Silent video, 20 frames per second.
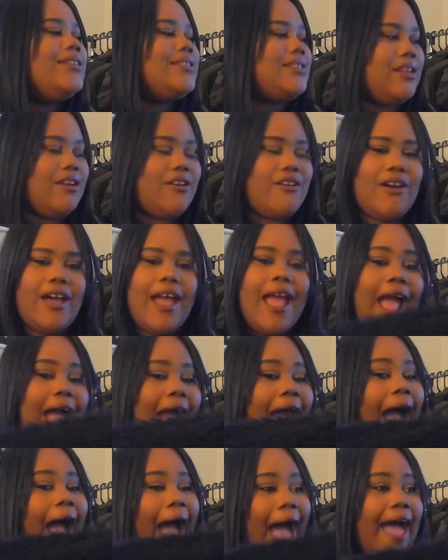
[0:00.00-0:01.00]
So
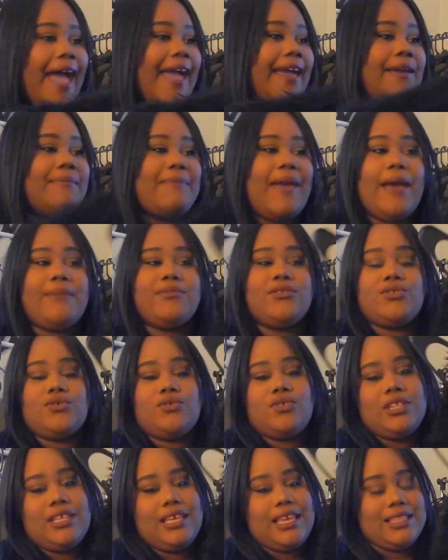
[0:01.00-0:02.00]
I am
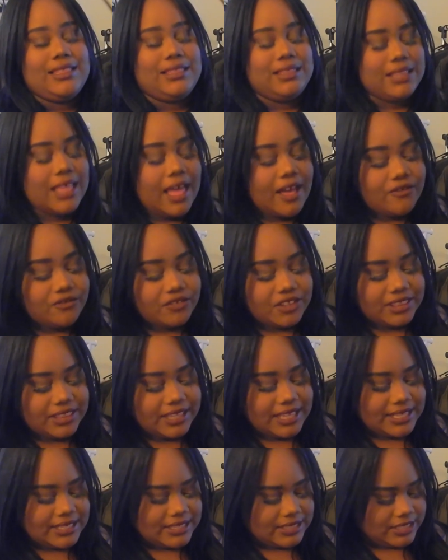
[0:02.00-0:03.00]
absolutely in love with
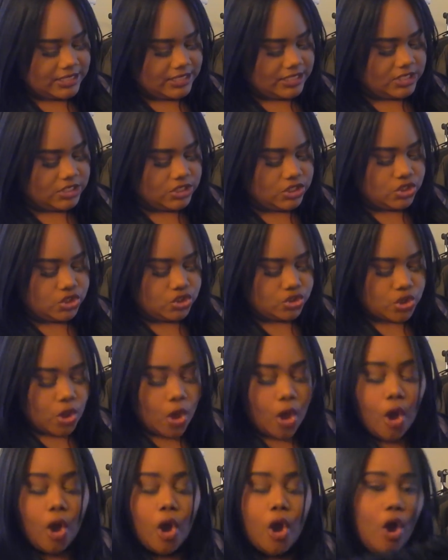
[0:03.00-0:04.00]
this. This is
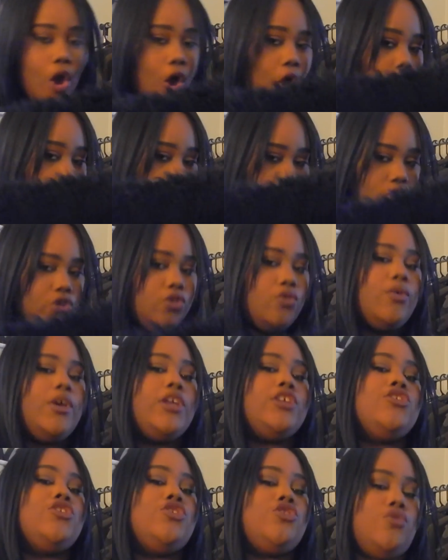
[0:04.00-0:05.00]
so cute
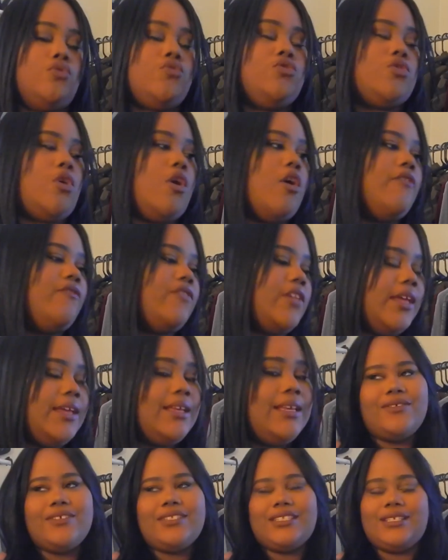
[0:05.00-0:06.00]
and so soft.
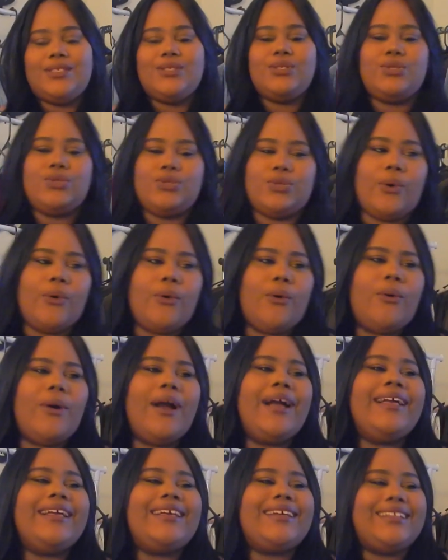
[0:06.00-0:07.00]
Honestly,
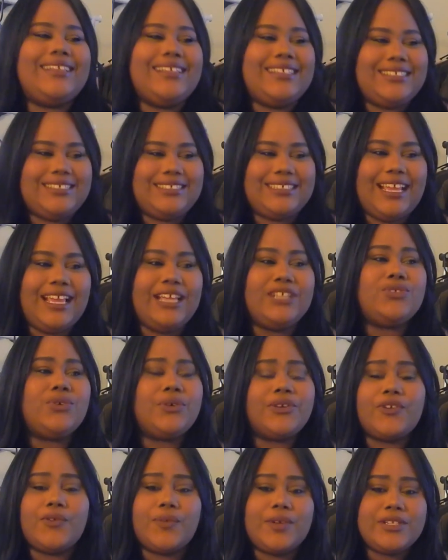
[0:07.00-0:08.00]
so cliche
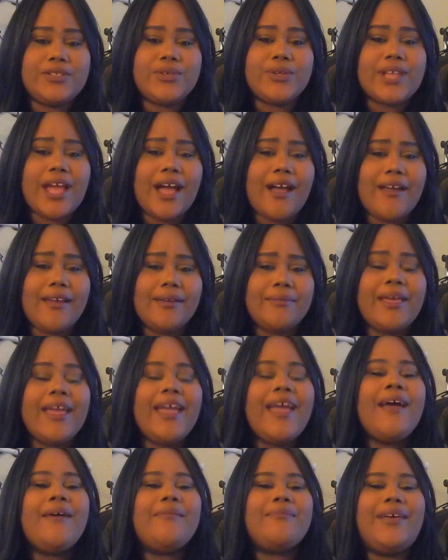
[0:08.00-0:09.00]
during the winter time,
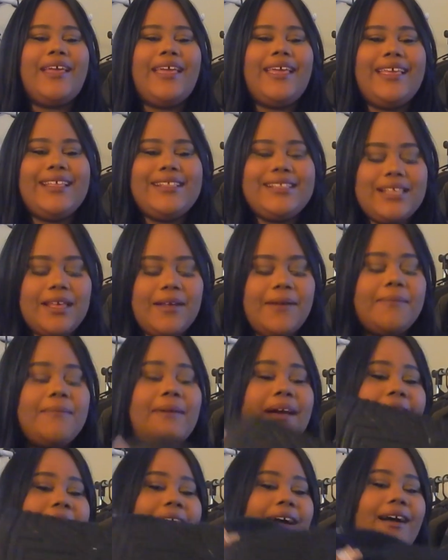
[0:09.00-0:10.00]
but it's
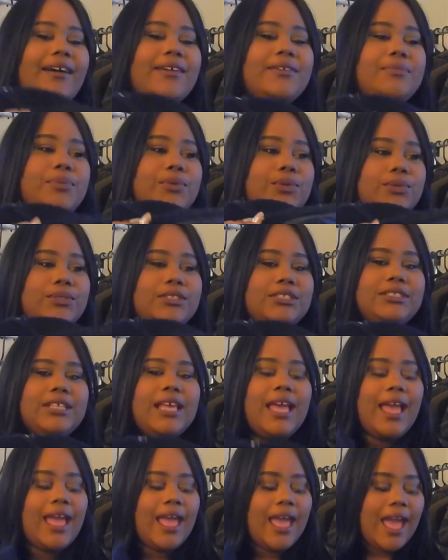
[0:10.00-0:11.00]
my UGG boots.